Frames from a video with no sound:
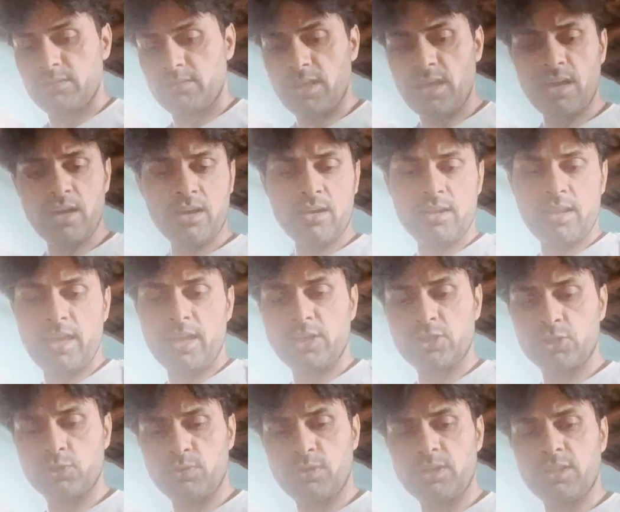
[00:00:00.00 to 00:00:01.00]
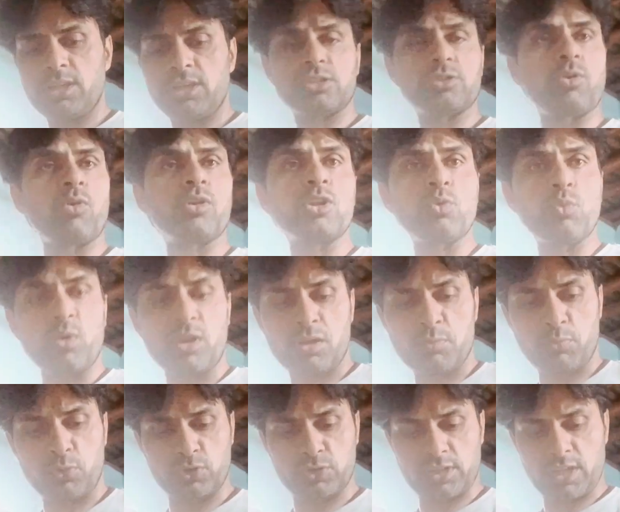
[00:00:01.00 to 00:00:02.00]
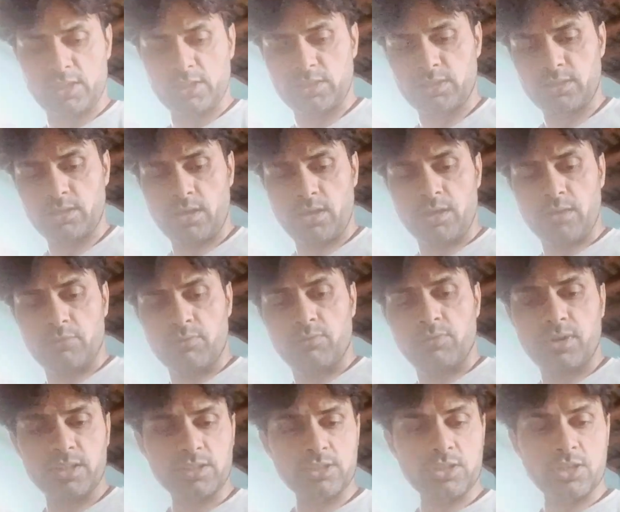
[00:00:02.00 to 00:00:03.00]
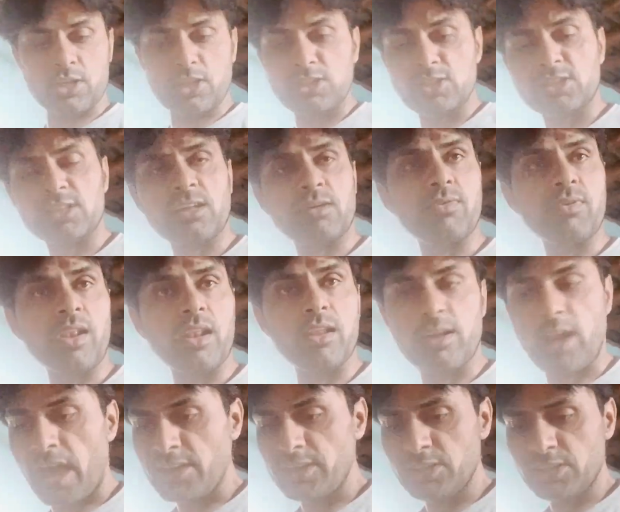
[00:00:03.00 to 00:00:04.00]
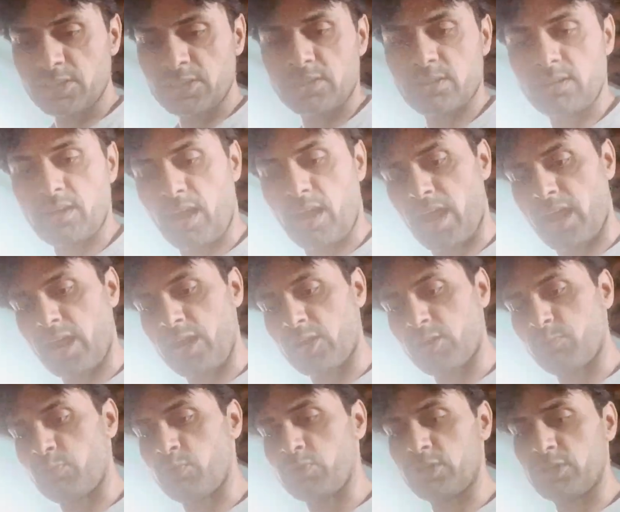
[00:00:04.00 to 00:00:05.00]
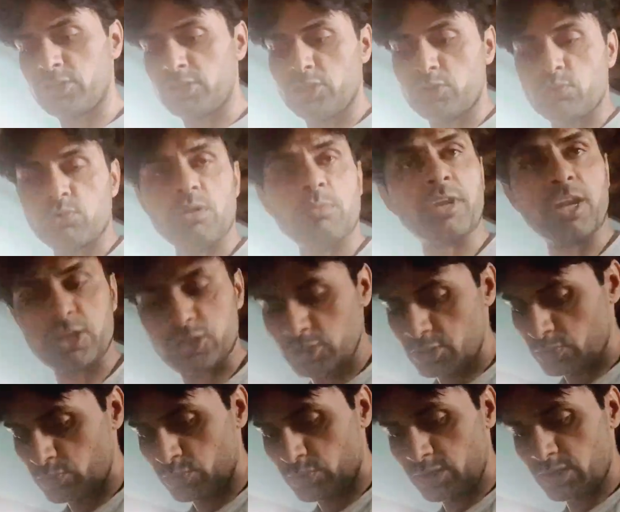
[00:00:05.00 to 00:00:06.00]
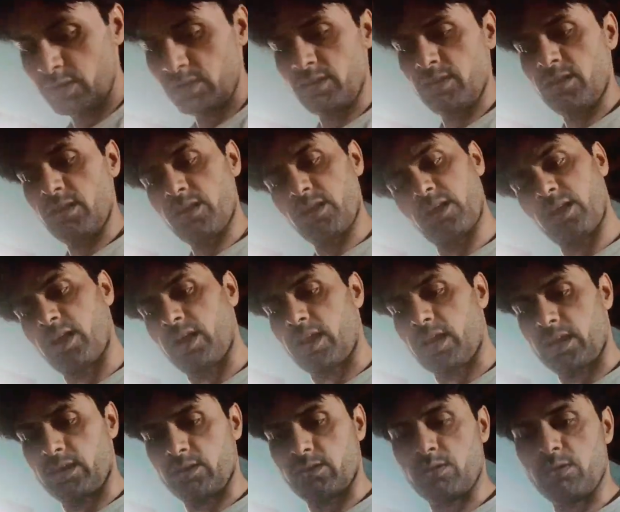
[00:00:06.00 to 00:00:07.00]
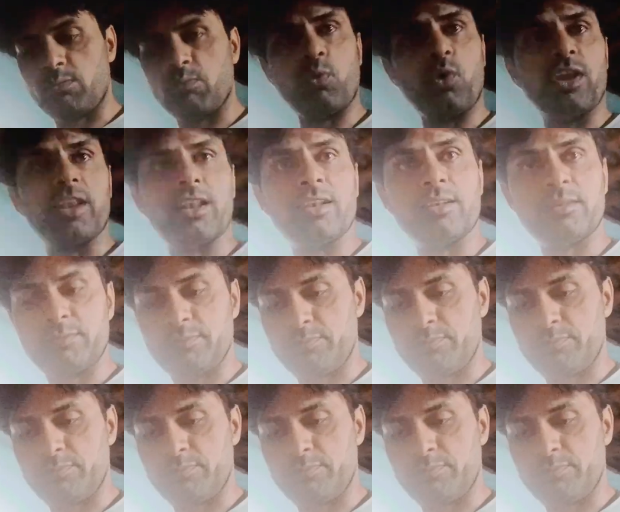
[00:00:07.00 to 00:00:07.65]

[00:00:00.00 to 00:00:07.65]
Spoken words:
there is only one process. First rinse the rice and put it into the pressure cooker and boil.